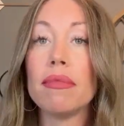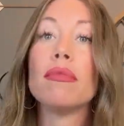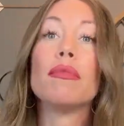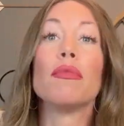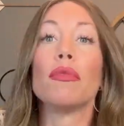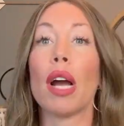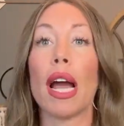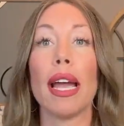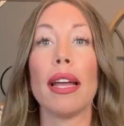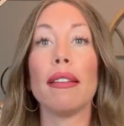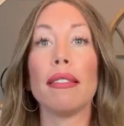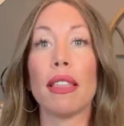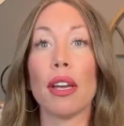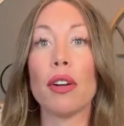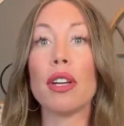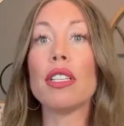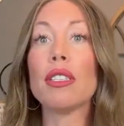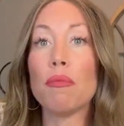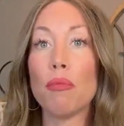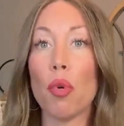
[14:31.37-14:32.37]
right? There
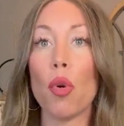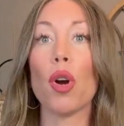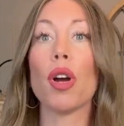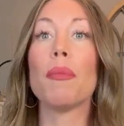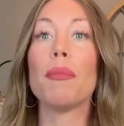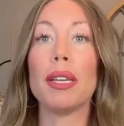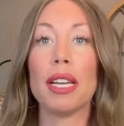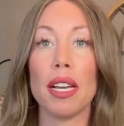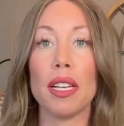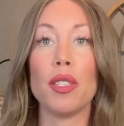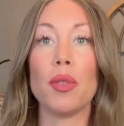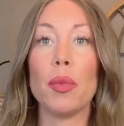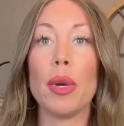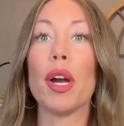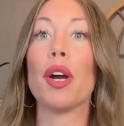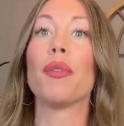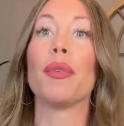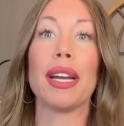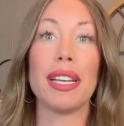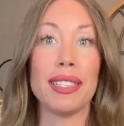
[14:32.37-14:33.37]
is more because we
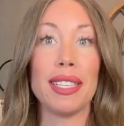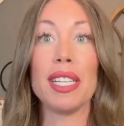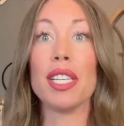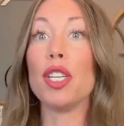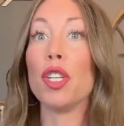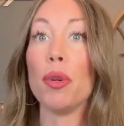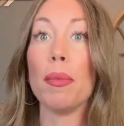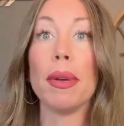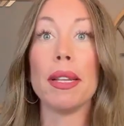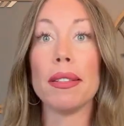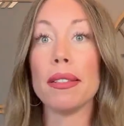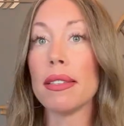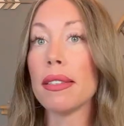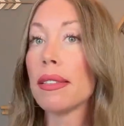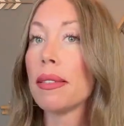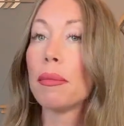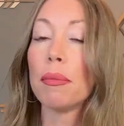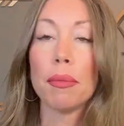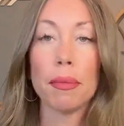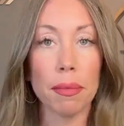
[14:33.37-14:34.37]
are raising
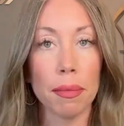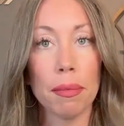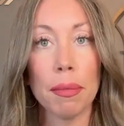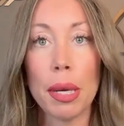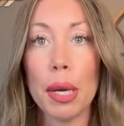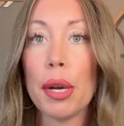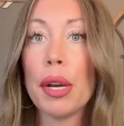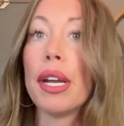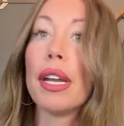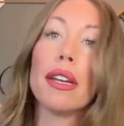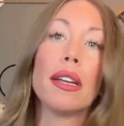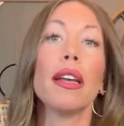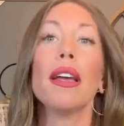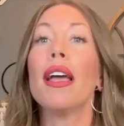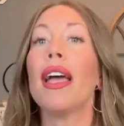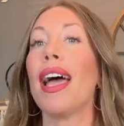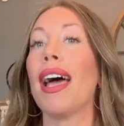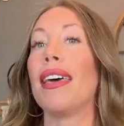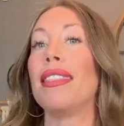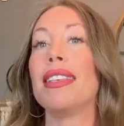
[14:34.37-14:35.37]
humans, period.
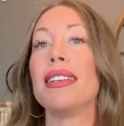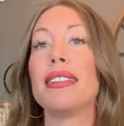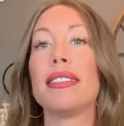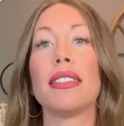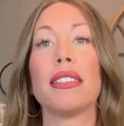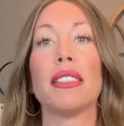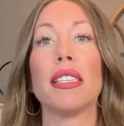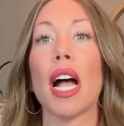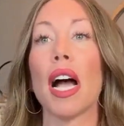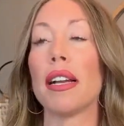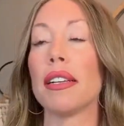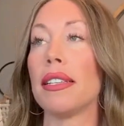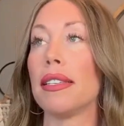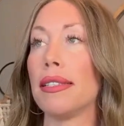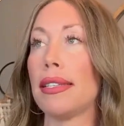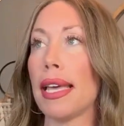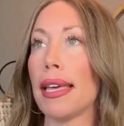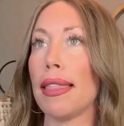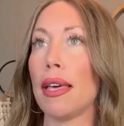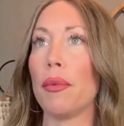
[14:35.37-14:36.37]
And this is not to
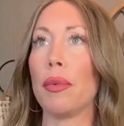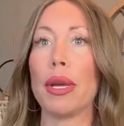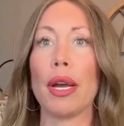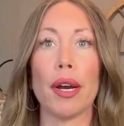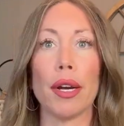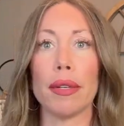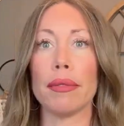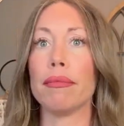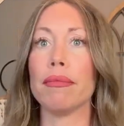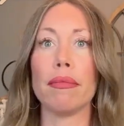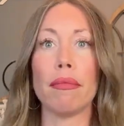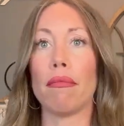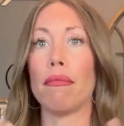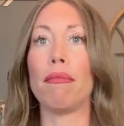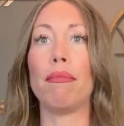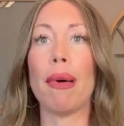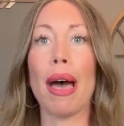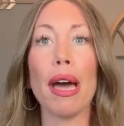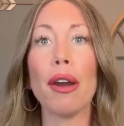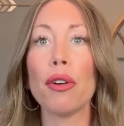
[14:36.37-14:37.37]
say that we are
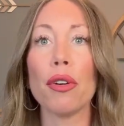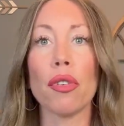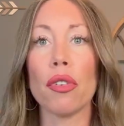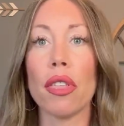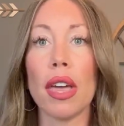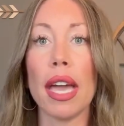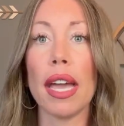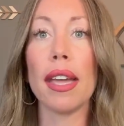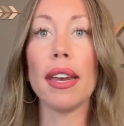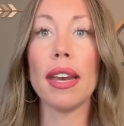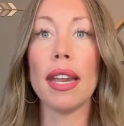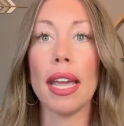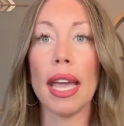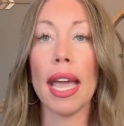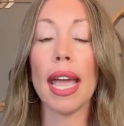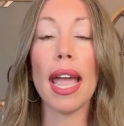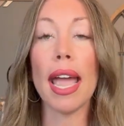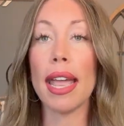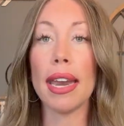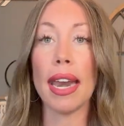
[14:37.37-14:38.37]
better than
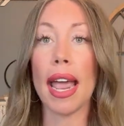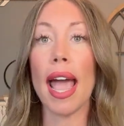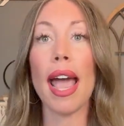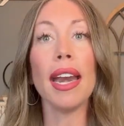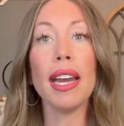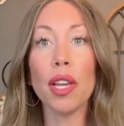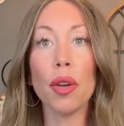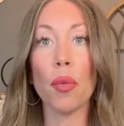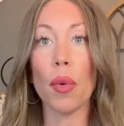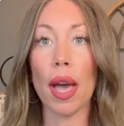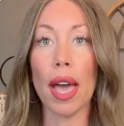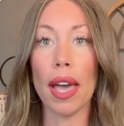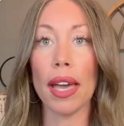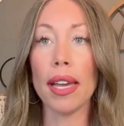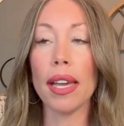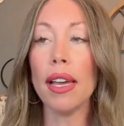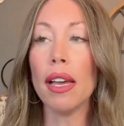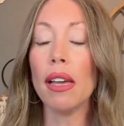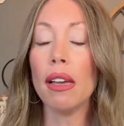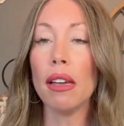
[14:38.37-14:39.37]
in any
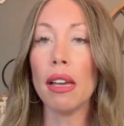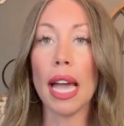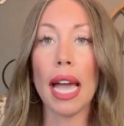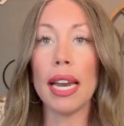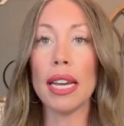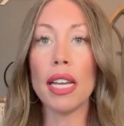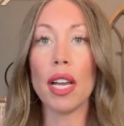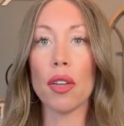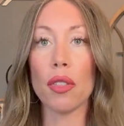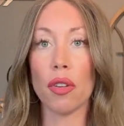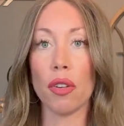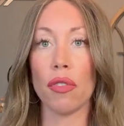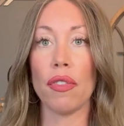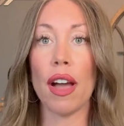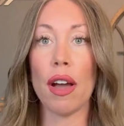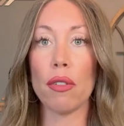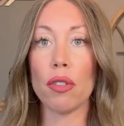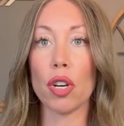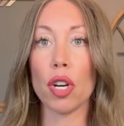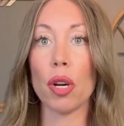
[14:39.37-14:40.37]
way any other
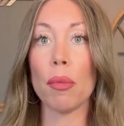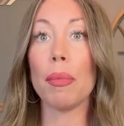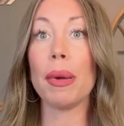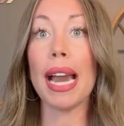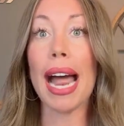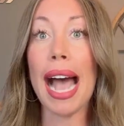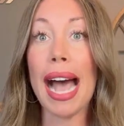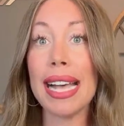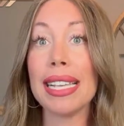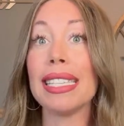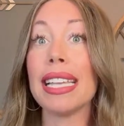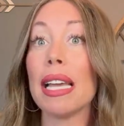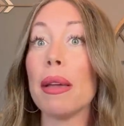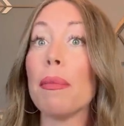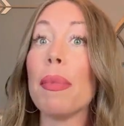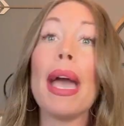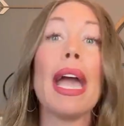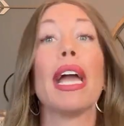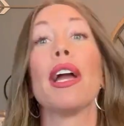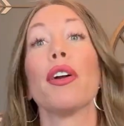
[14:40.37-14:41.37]
founder, but as a
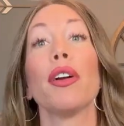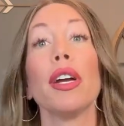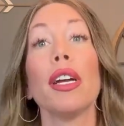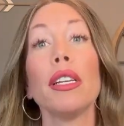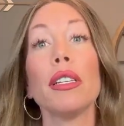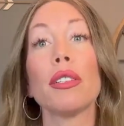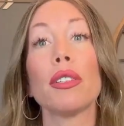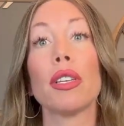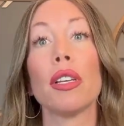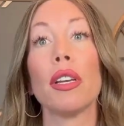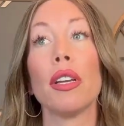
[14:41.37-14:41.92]
parent